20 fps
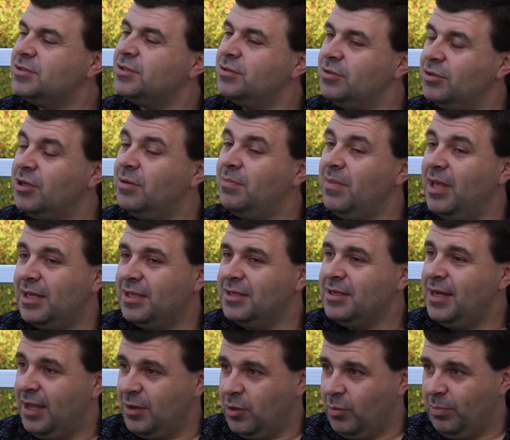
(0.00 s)
so you can make a
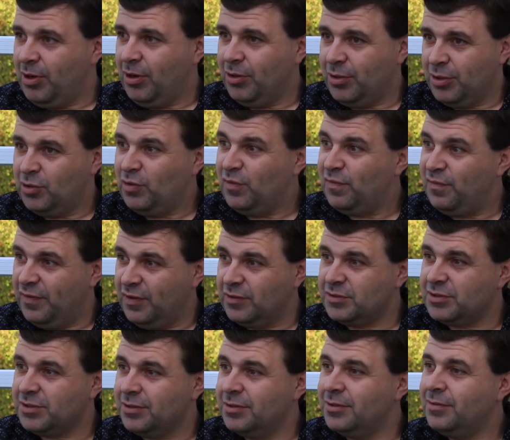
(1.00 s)
nanoparticle
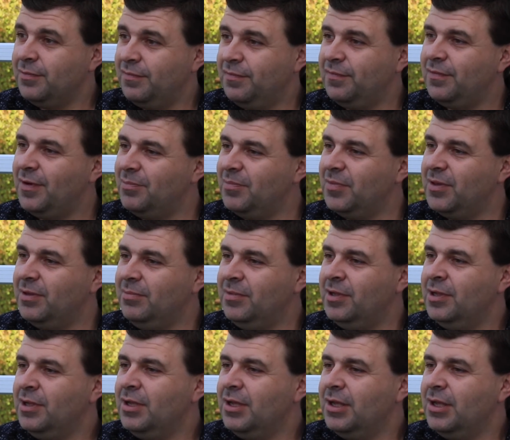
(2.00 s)
filter from them.